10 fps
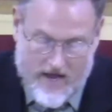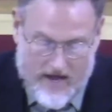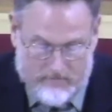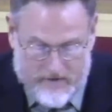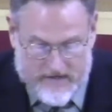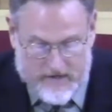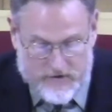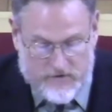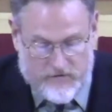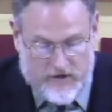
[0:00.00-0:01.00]
And
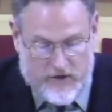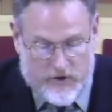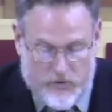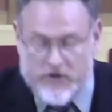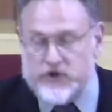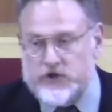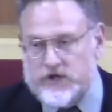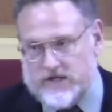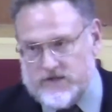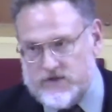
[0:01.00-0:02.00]
because of the
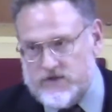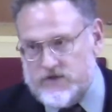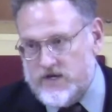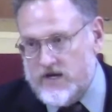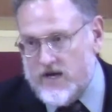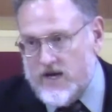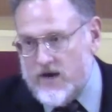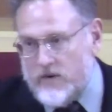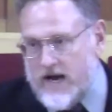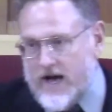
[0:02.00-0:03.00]
Christians,
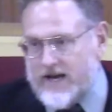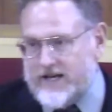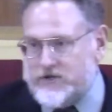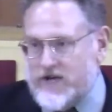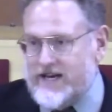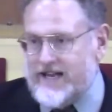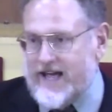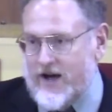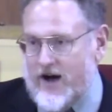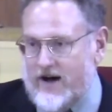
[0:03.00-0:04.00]
we now get
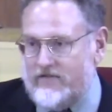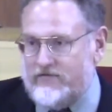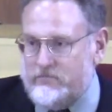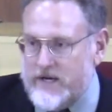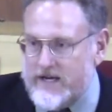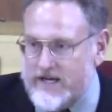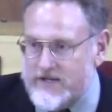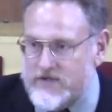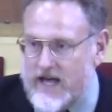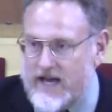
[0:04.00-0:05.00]
Sunday off
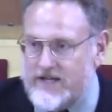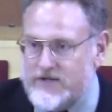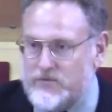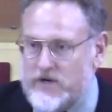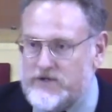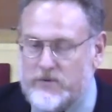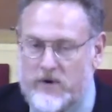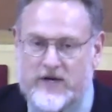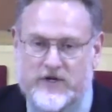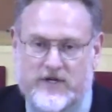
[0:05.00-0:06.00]
because that is
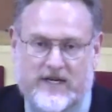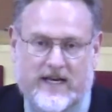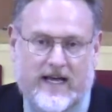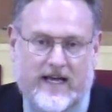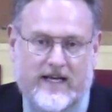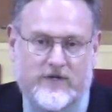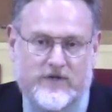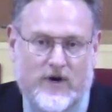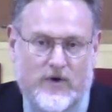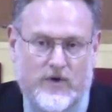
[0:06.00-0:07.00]
resurrection day.
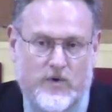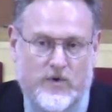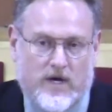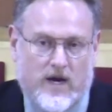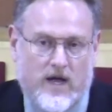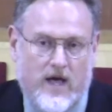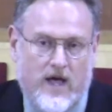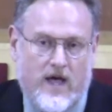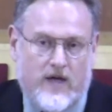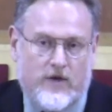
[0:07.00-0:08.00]
So you can
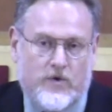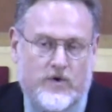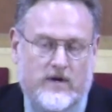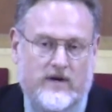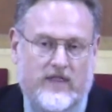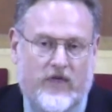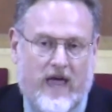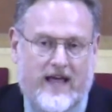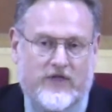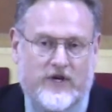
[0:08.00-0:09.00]
you can
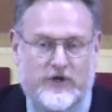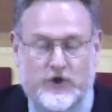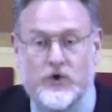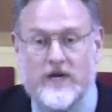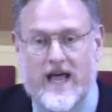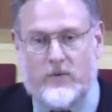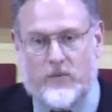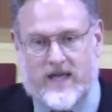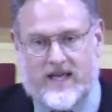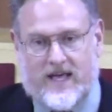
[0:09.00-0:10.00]
thank the two-day
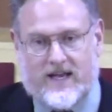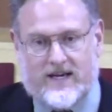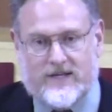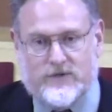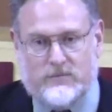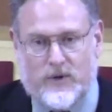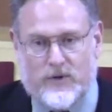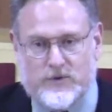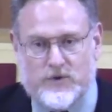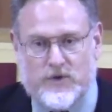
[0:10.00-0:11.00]
weekend as
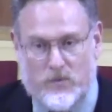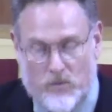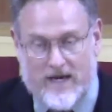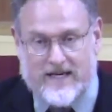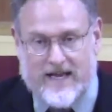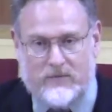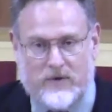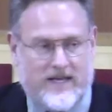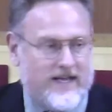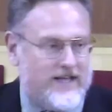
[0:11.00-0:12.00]
opposed to the one-day
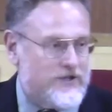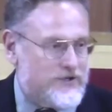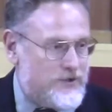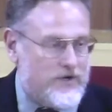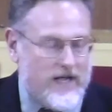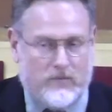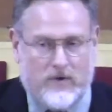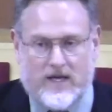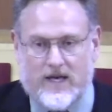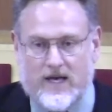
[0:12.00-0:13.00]
weekend, the two-day
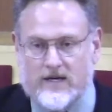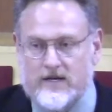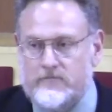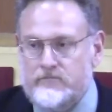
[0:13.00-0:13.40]
weekend